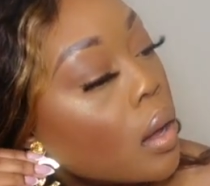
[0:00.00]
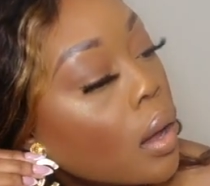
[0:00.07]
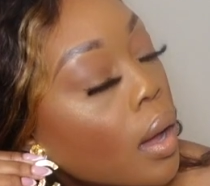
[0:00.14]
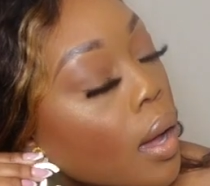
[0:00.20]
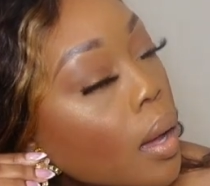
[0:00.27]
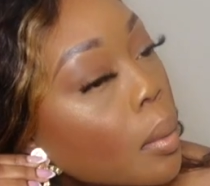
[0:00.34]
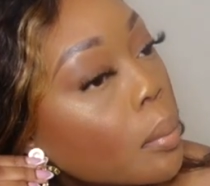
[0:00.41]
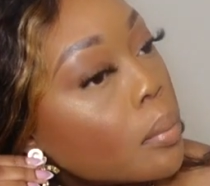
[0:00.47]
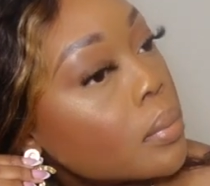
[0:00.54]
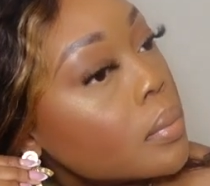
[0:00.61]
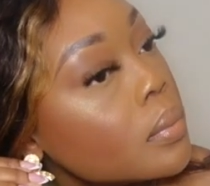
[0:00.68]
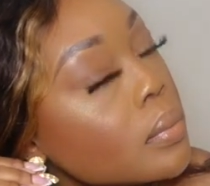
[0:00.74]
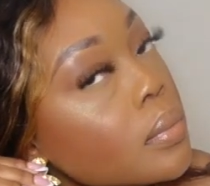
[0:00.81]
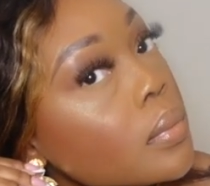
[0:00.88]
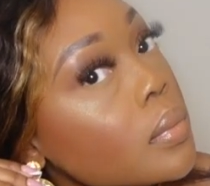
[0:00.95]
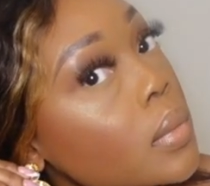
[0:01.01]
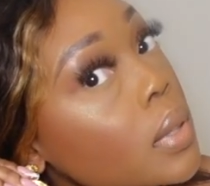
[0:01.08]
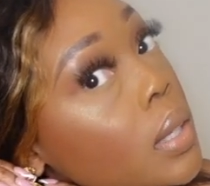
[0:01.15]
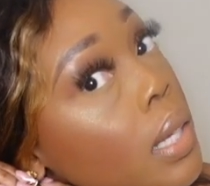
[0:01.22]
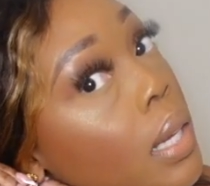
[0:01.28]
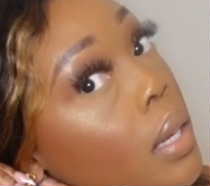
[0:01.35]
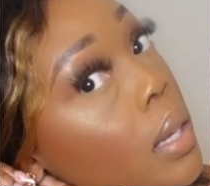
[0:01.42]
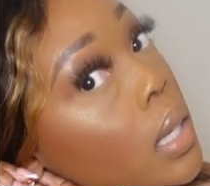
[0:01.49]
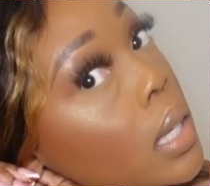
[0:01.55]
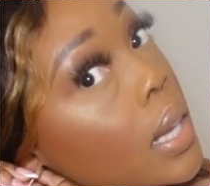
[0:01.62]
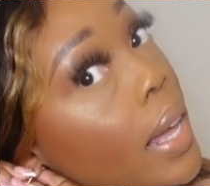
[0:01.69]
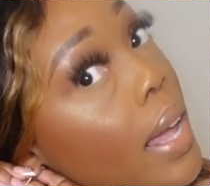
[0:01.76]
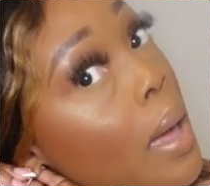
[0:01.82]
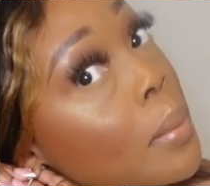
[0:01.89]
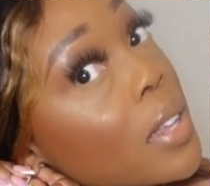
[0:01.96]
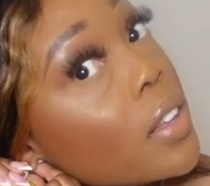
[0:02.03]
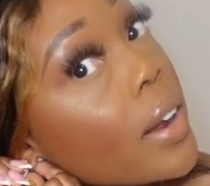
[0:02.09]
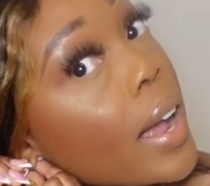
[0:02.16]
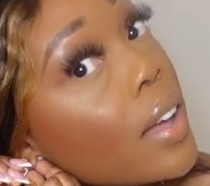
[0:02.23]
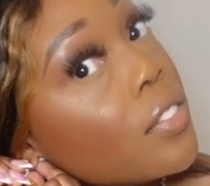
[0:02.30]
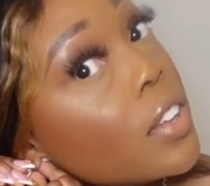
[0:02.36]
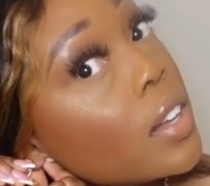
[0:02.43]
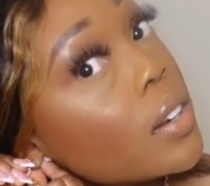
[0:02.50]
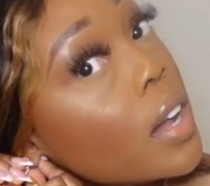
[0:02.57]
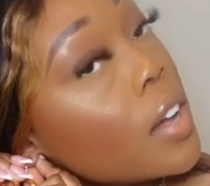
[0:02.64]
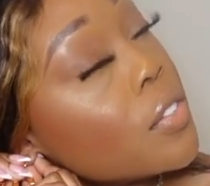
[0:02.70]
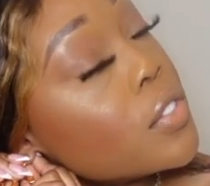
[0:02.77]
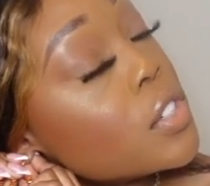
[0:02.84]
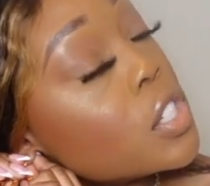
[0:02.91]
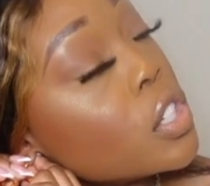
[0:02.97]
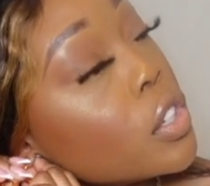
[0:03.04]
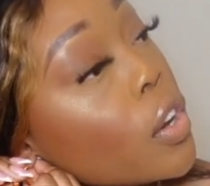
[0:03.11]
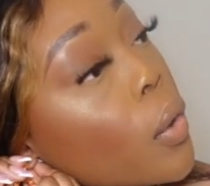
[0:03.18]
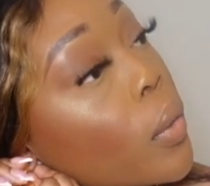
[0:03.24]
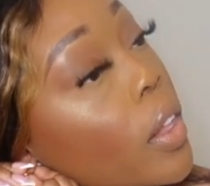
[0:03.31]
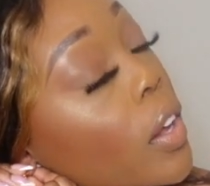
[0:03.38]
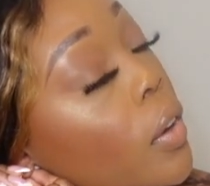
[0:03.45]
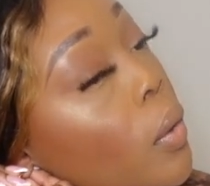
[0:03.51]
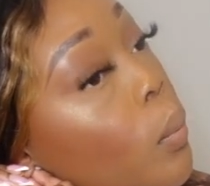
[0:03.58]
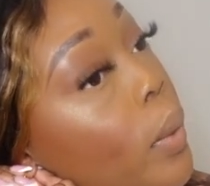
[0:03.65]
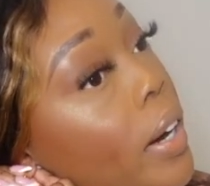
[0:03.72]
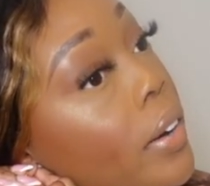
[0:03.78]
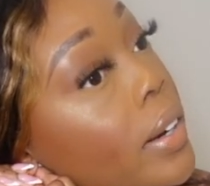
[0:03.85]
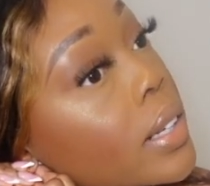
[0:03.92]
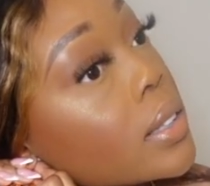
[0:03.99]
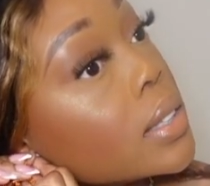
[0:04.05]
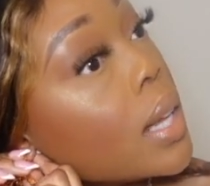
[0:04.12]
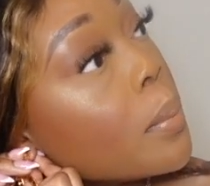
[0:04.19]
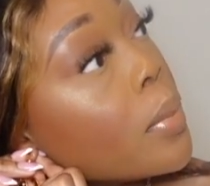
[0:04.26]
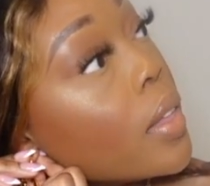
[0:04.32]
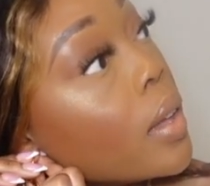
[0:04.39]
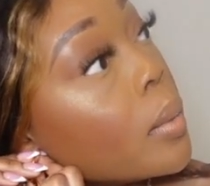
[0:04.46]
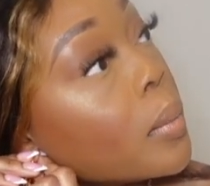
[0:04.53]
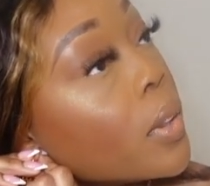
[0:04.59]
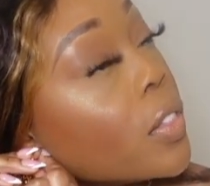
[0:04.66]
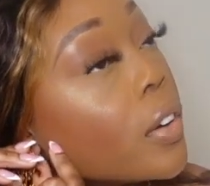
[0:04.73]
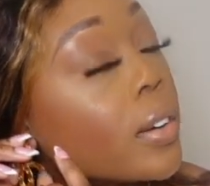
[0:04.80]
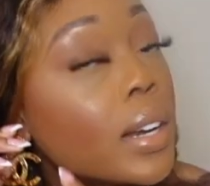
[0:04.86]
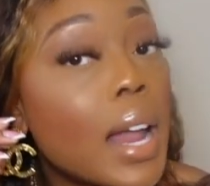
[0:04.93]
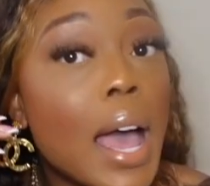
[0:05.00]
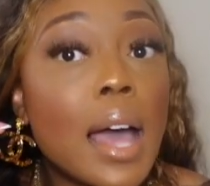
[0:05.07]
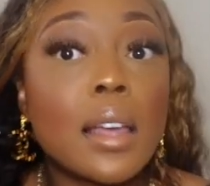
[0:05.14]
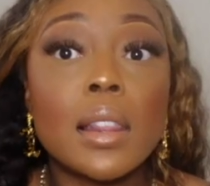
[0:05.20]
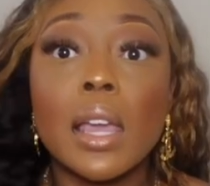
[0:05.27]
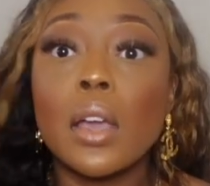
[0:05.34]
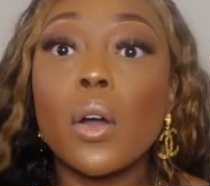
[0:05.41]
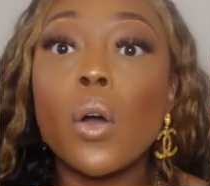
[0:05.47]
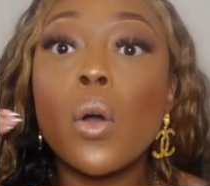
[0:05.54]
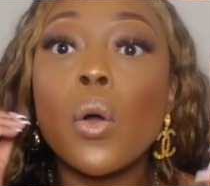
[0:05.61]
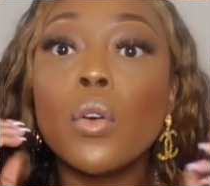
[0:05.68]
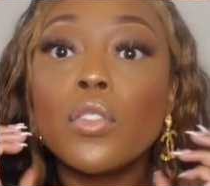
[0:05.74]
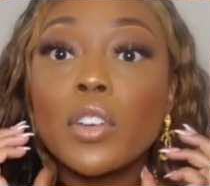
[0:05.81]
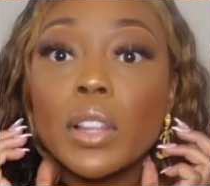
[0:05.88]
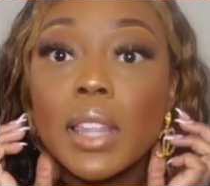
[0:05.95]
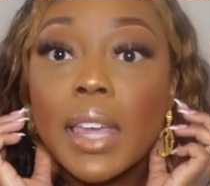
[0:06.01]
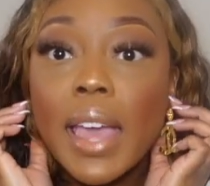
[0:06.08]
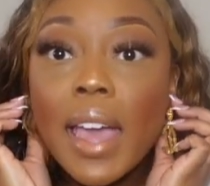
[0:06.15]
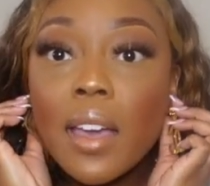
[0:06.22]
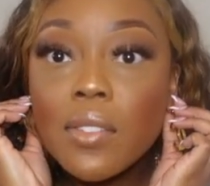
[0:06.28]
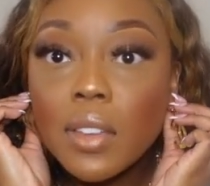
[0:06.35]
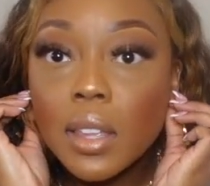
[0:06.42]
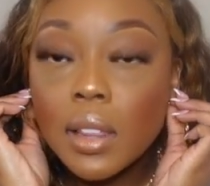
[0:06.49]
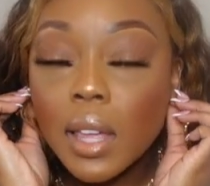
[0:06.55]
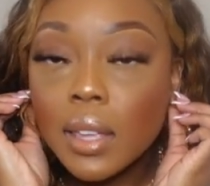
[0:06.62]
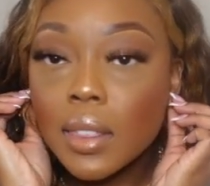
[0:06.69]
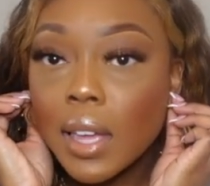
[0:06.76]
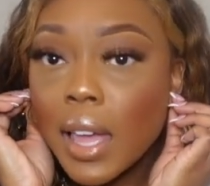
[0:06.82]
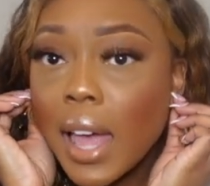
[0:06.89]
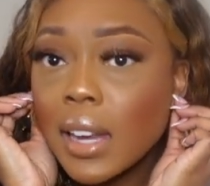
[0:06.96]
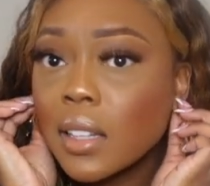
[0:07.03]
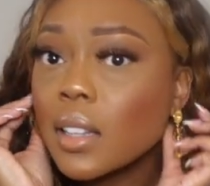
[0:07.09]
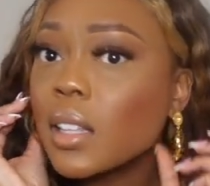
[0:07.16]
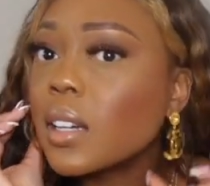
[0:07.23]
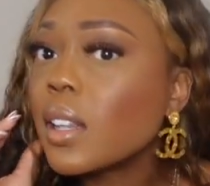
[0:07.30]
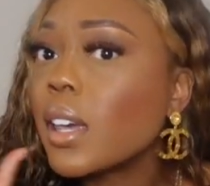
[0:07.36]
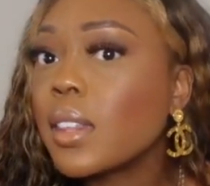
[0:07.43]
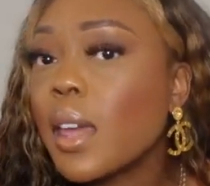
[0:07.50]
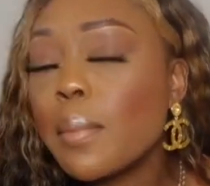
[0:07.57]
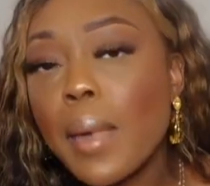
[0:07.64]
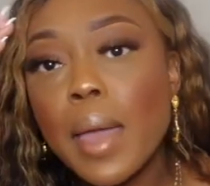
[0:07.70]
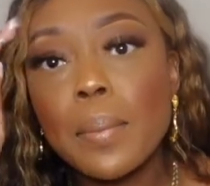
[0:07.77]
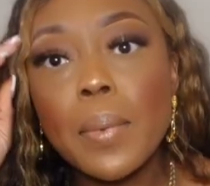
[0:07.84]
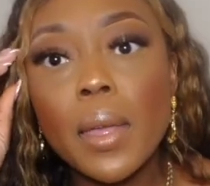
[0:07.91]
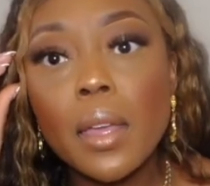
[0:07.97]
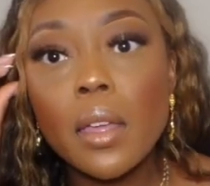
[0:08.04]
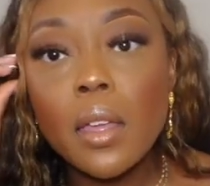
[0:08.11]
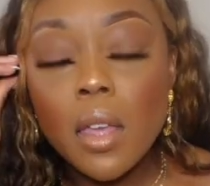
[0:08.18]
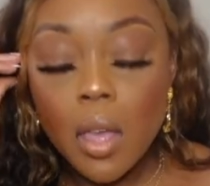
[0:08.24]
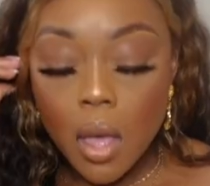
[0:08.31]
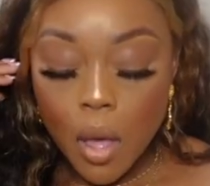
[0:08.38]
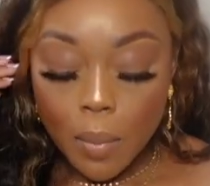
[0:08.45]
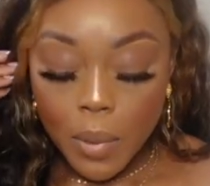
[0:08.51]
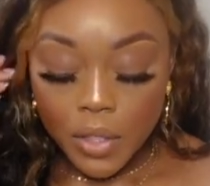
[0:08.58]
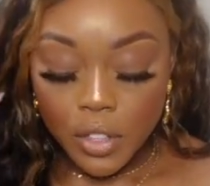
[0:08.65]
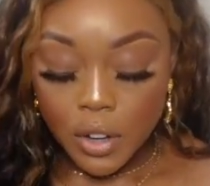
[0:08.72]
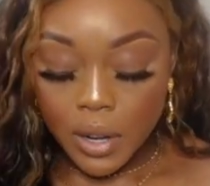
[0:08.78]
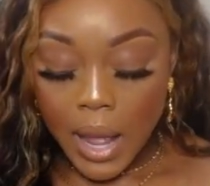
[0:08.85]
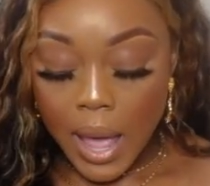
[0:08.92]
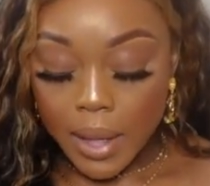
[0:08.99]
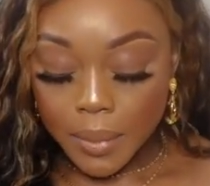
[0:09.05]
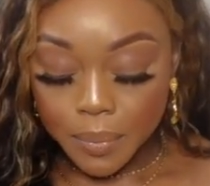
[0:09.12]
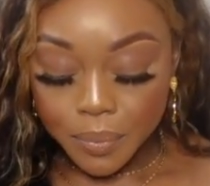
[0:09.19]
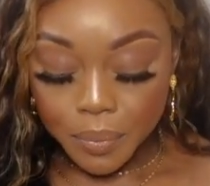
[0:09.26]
They're heavy enough to know that you're wearing something, but they're not like overly heavy. Like, they kind of look like they might be, but they're not.